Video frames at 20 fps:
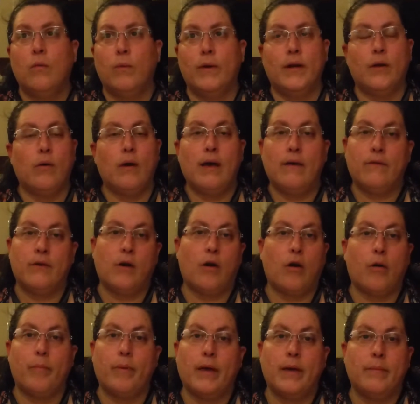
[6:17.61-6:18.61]
we don't have
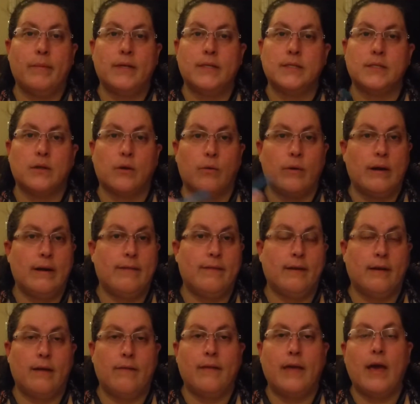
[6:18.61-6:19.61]
car payments or
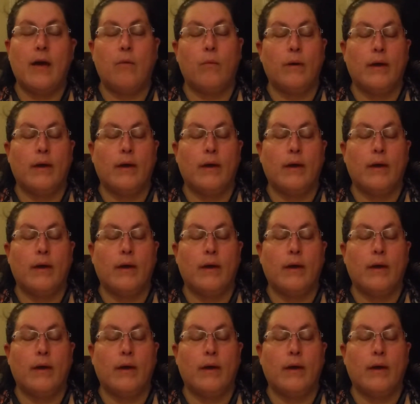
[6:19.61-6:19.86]
anything like that.